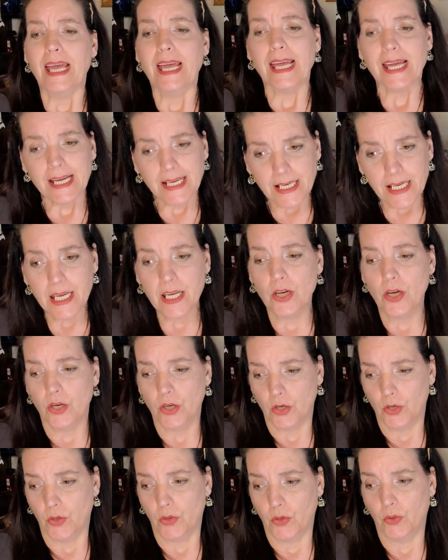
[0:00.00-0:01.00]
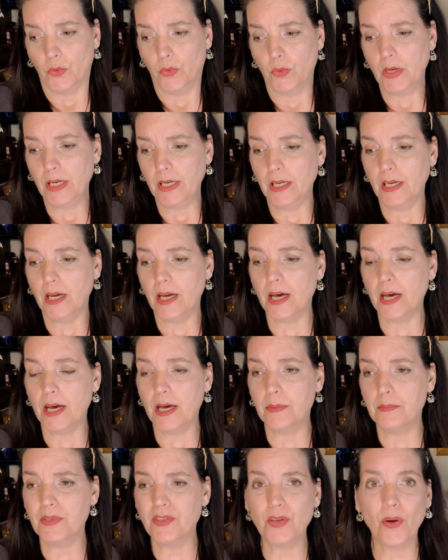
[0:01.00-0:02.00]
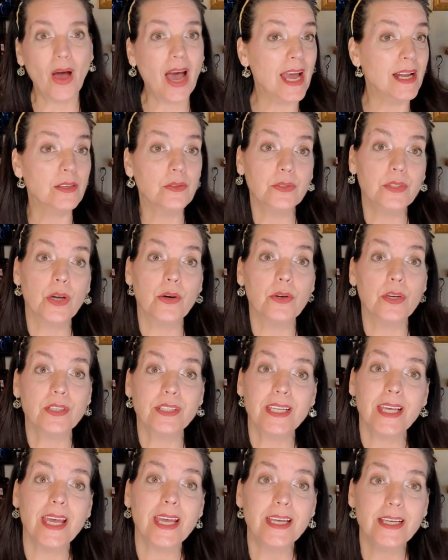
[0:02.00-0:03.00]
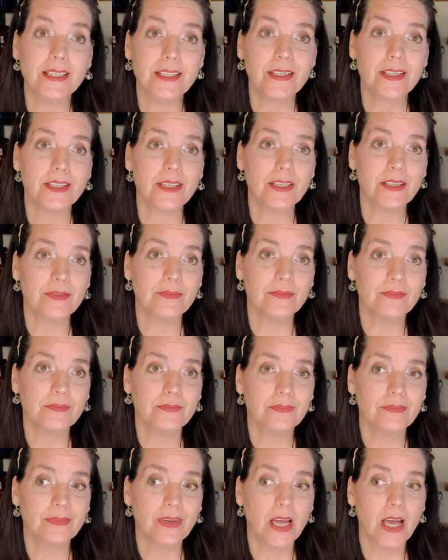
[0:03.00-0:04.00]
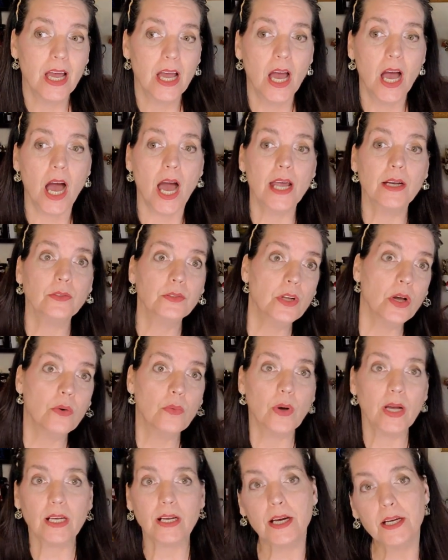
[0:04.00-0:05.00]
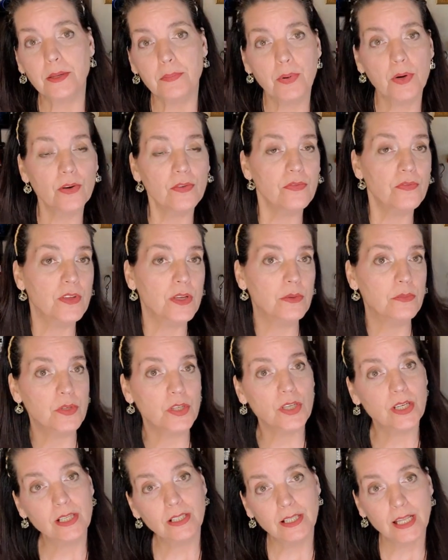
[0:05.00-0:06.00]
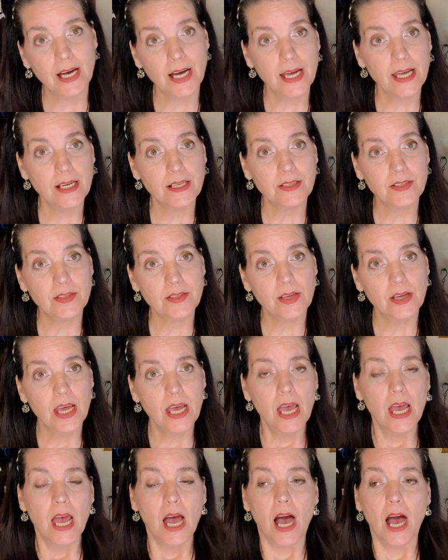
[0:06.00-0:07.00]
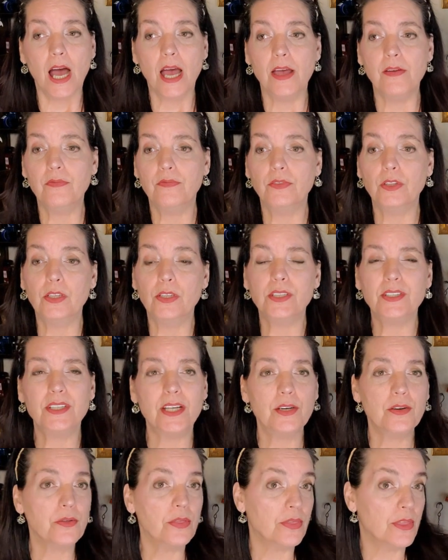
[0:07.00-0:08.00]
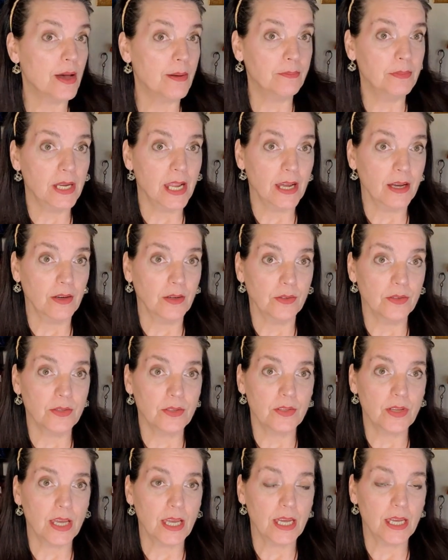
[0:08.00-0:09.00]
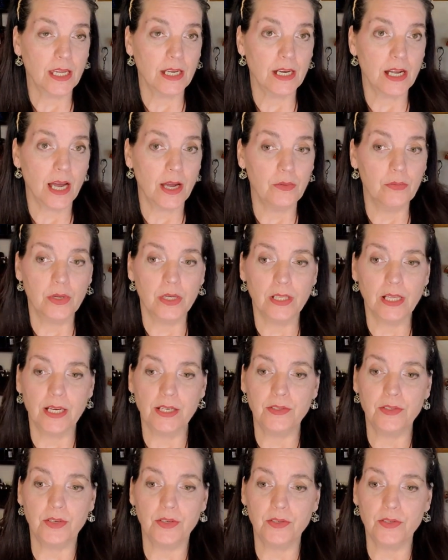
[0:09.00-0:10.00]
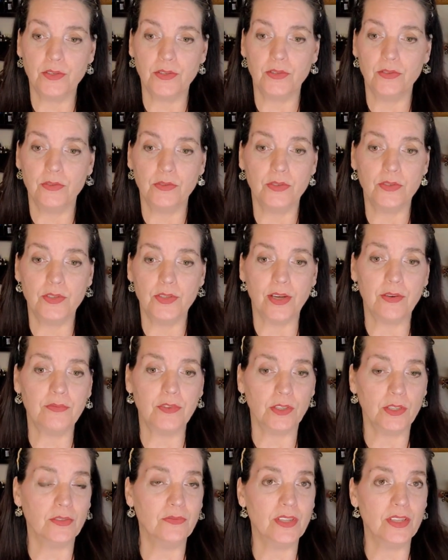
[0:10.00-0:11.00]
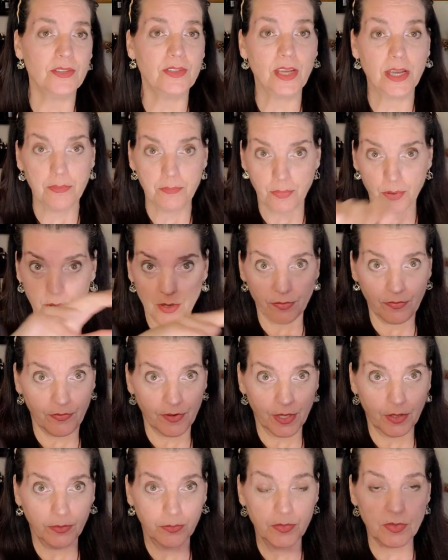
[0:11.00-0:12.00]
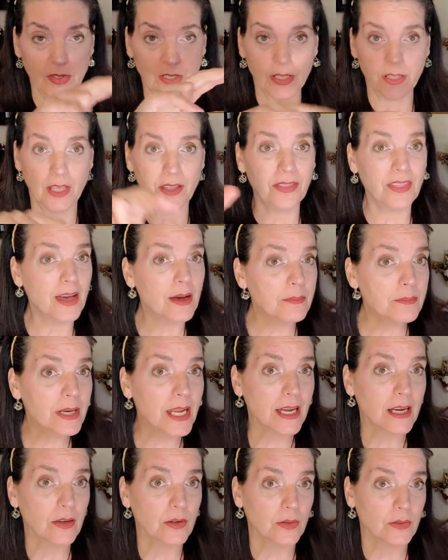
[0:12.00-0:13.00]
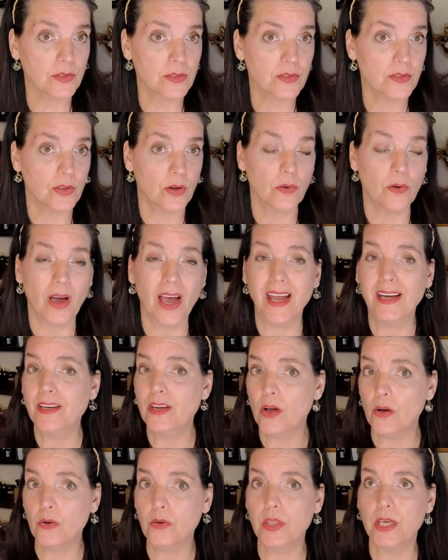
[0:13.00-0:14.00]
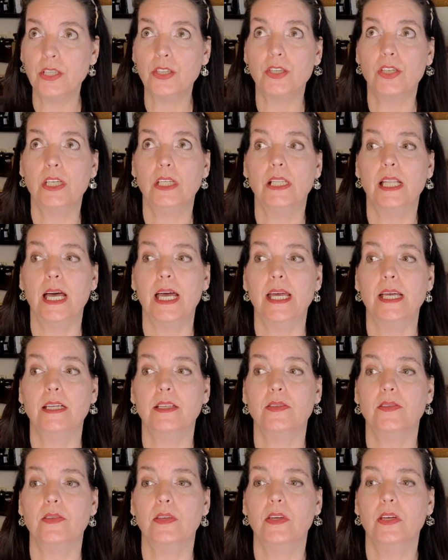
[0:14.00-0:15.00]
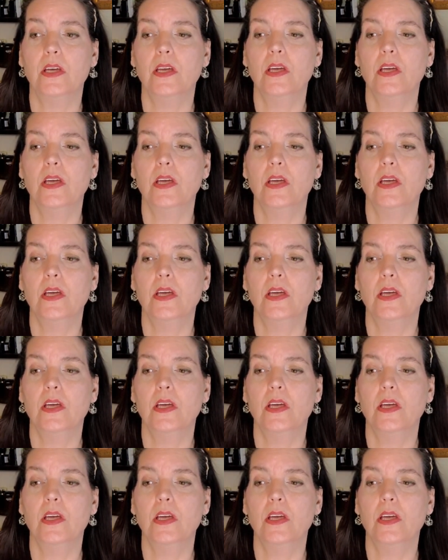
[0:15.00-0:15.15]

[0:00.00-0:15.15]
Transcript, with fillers: Anywho, um, so I don't know her taste. I don't know what kind of perfume she likes. I've looked at her thumbnails and I realize there's several of the same perfumes in the thumbnails. So I know that she likes